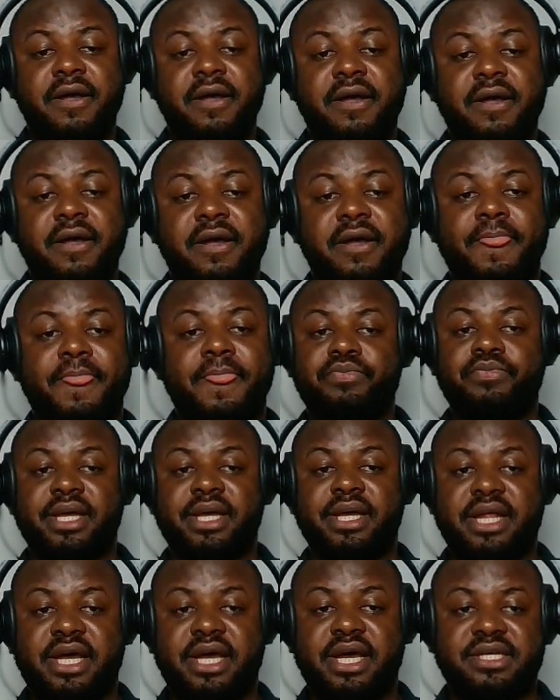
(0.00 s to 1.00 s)
you
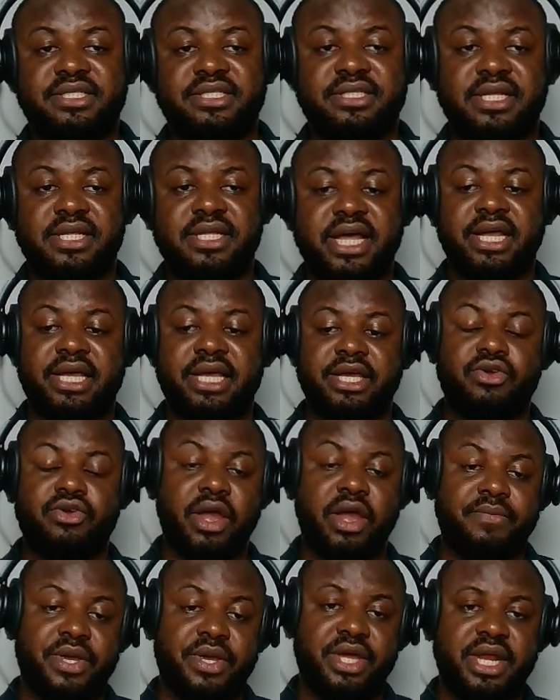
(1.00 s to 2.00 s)
beginners, like you're
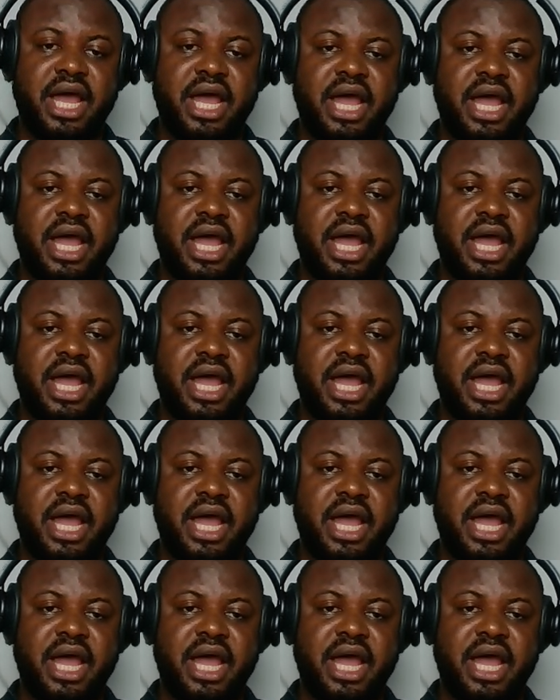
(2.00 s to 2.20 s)
a beginner,